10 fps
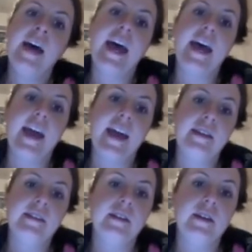
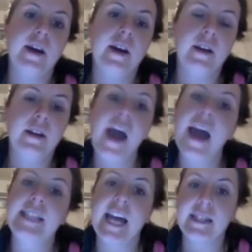and
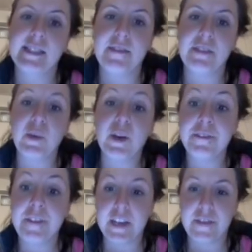high tide is 71
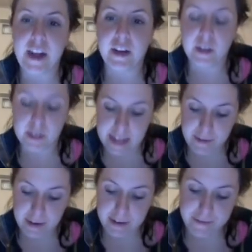feet, and that occurs
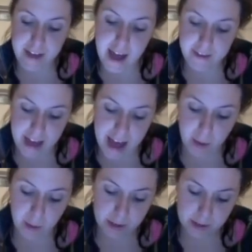every 5
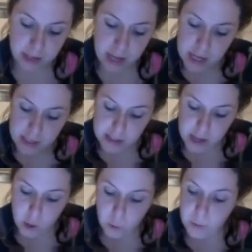hours.
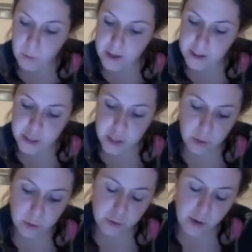So we want
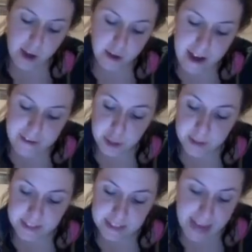to draw a graph
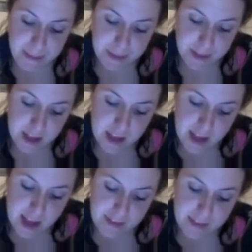showing the depth
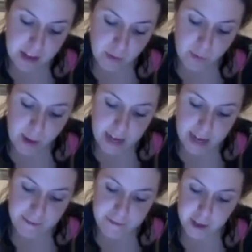and then write
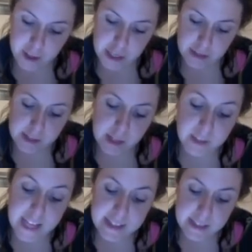a function. So
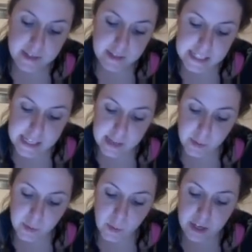let's see
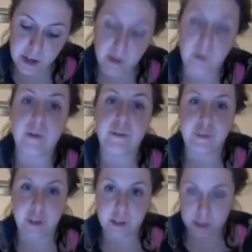what we know
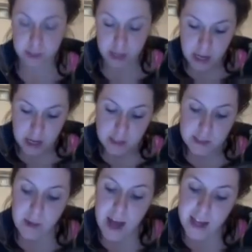first.
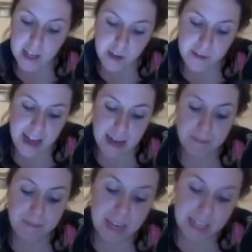So I know that at
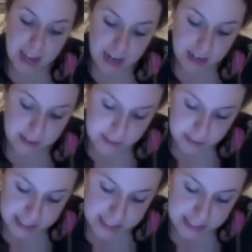midnight, so let's